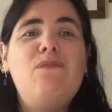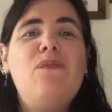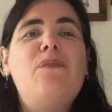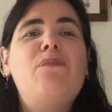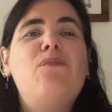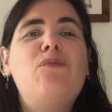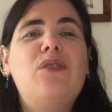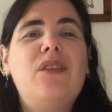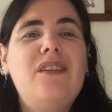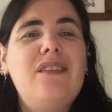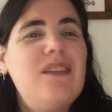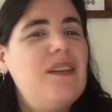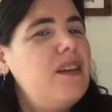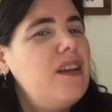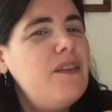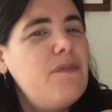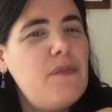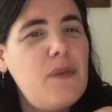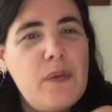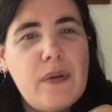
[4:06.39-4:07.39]
Wimbledon,
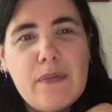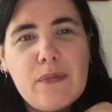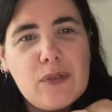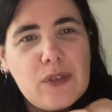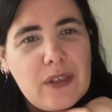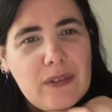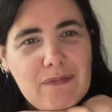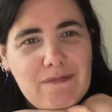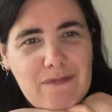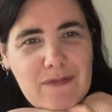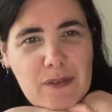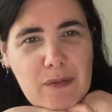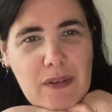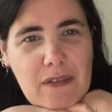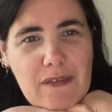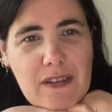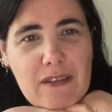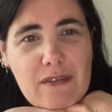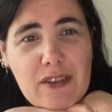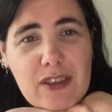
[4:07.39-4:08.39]
it's my
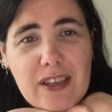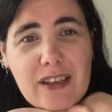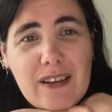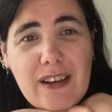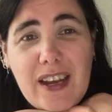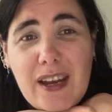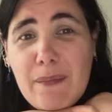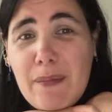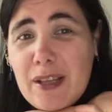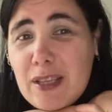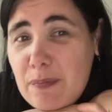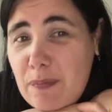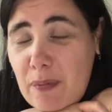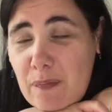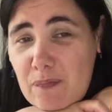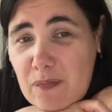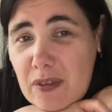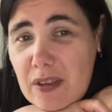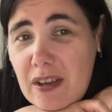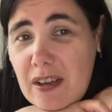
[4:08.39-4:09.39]
favourite thing, and I meant to
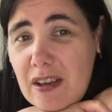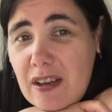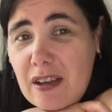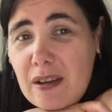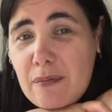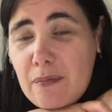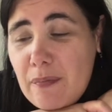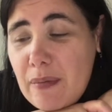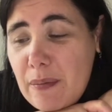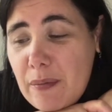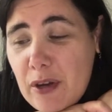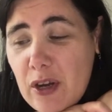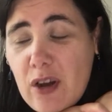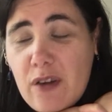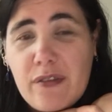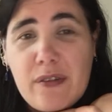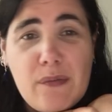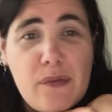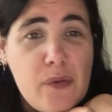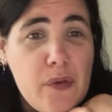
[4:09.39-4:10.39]
make my
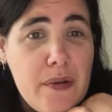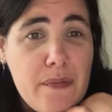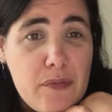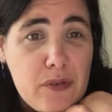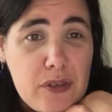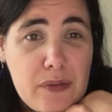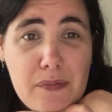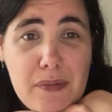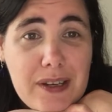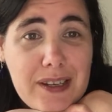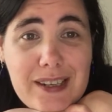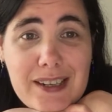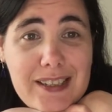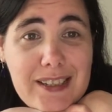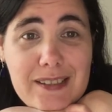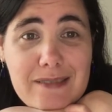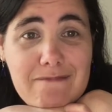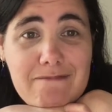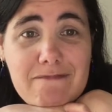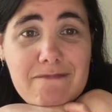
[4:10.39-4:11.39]
coffee in my Wimbledon mug and I
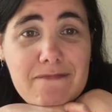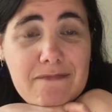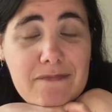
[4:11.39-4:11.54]
didn't.